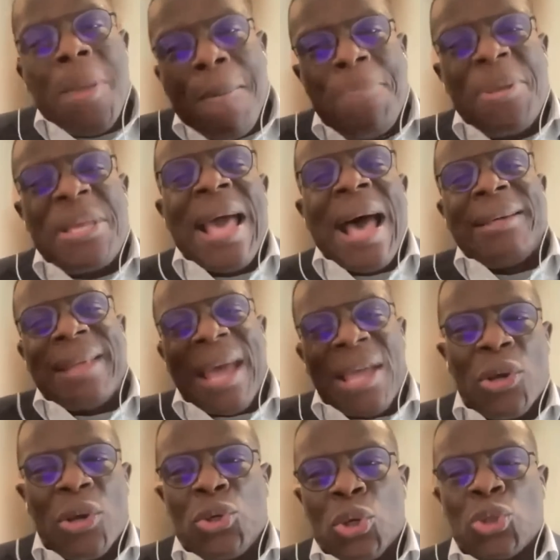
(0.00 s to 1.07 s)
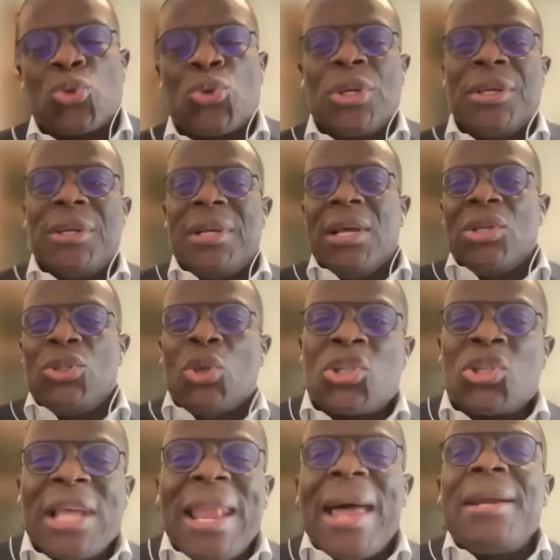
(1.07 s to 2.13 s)
be bigger than your industry. Your
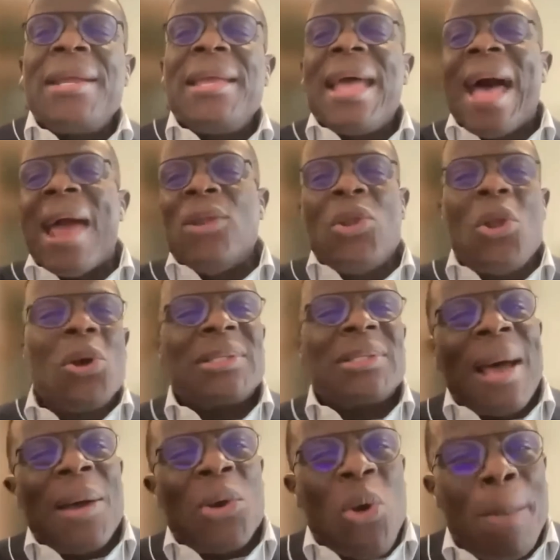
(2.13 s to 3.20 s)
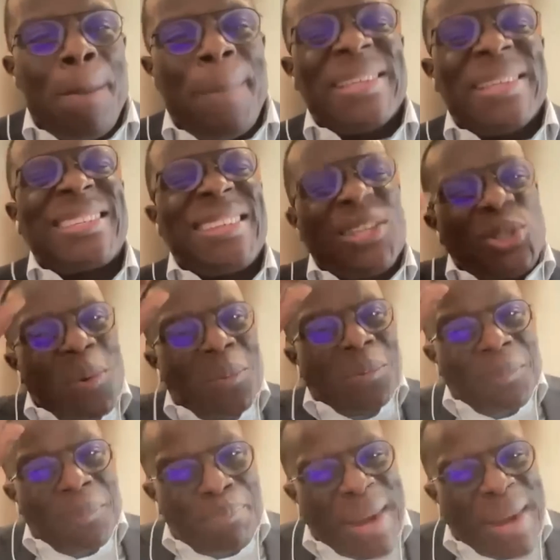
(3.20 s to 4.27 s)
salary and long-term compensation,
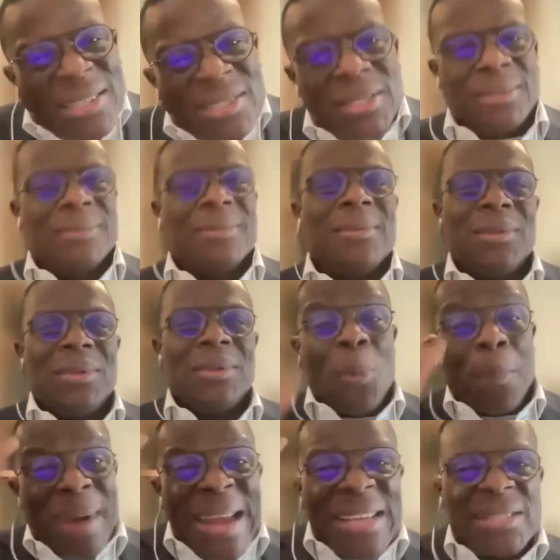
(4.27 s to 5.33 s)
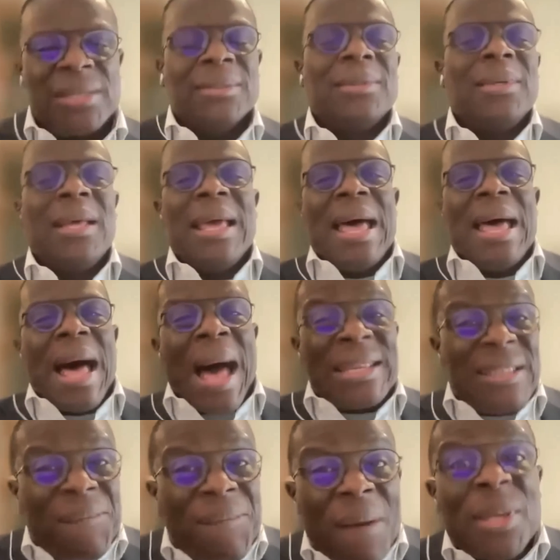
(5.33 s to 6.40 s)
pricing, your pricing
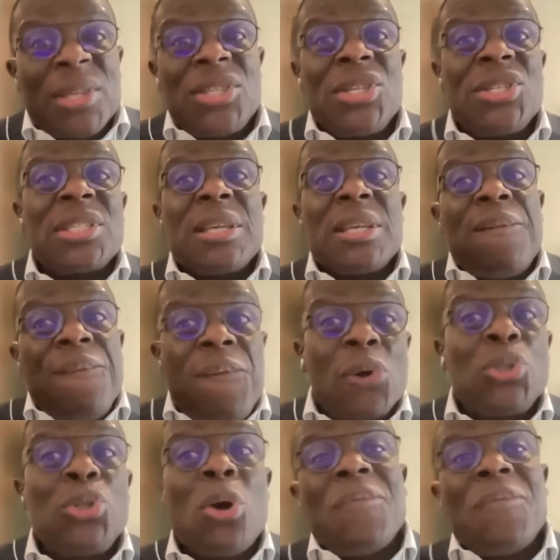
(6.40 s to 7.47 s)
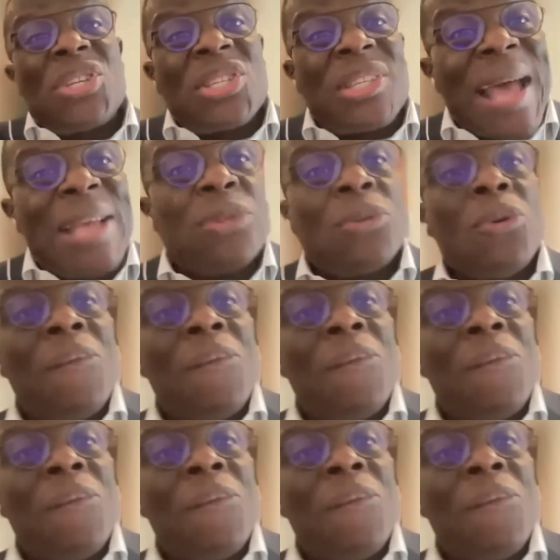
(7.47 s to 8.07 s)
as a pharmacist is a function of the size of